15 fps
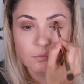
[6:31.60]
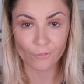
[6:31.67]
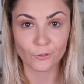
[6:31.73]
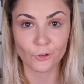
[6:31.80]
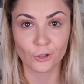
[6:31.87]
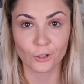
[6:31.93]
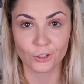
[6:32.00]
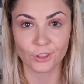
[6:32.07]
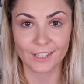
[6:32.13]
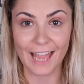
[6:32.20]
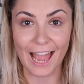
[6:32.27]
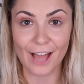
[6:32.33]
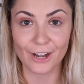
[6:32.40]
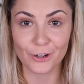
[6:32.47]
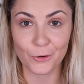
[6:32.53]
For the
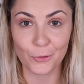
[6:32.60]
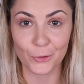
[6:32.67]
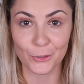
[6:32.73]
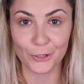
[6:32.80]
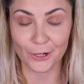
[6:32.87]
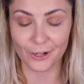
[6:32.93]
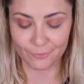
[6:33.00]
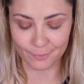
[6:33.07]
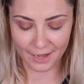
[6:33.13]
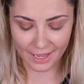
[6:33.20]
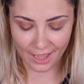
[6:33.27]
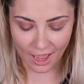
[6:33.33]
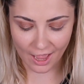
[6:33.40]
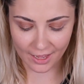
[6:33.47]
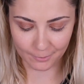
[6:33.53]
outer corner of my
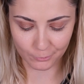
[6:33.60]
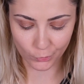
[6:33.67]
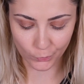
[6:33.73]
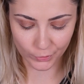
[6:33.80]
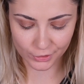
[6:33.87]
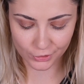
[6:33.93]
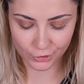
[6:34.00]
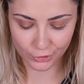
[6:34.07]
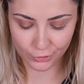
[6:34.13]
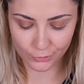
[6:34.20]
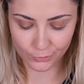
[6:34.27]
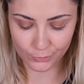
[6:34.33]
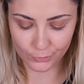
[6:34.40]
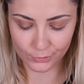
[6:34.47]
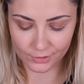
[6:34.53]
eye, I'm going to
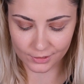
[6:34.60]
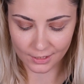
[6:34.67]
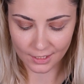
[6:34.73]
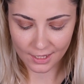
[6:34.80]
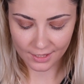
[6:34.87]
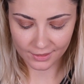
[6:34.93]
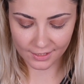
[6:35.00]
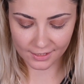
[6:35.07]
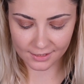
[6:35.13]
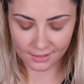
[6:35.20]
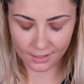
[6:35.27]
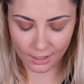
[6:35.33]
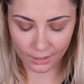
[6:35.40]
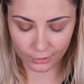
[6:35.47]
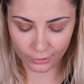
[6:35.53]
use this
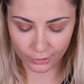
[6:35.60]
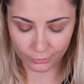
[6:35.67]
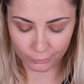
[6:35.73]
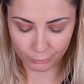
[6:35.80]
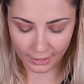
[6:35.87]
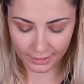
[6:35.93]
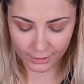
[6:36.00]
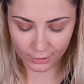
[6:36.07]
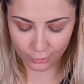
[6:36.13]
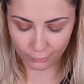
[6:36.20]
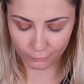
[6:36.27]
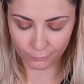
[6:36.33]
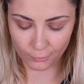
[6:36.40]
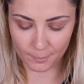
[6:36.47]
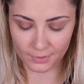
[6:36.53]
color right
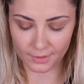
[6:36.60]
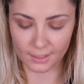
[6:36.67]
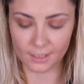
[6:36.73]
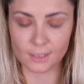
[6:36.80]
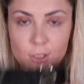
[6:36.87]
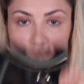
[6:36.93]
here from the